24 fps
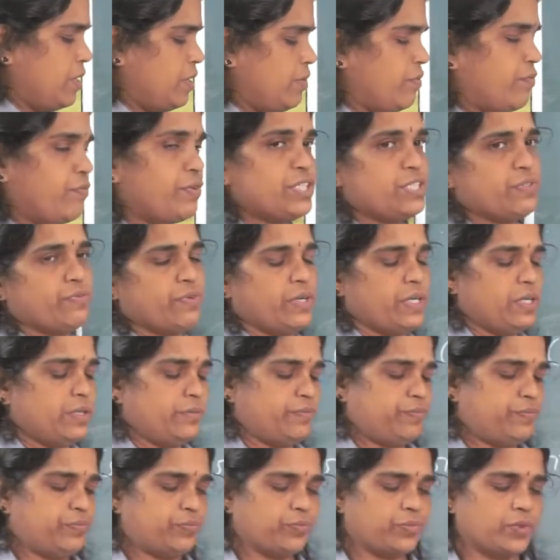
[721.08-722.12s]
First one.
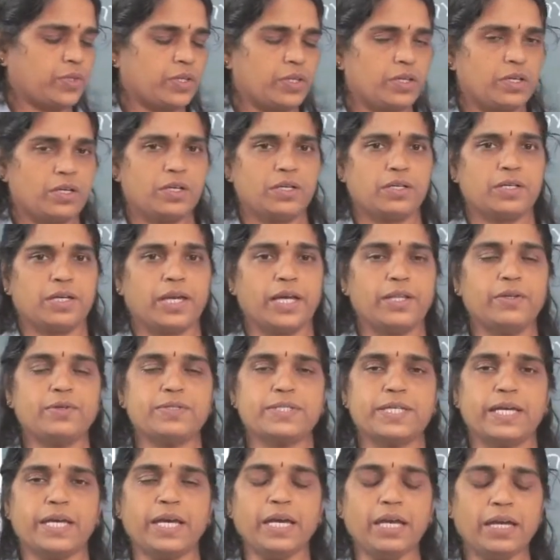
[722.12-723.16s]
Can you
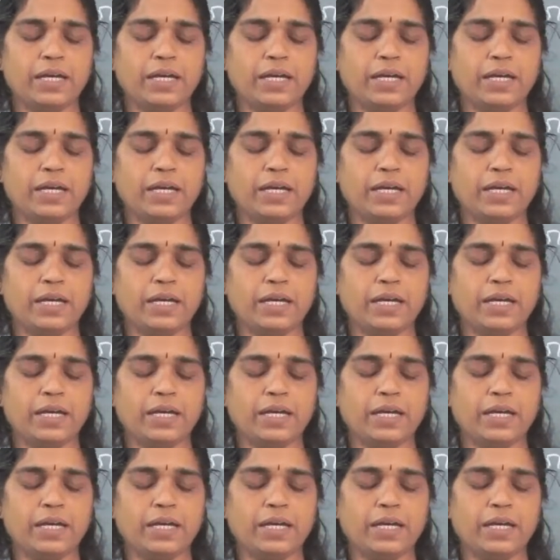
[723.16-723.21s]
say?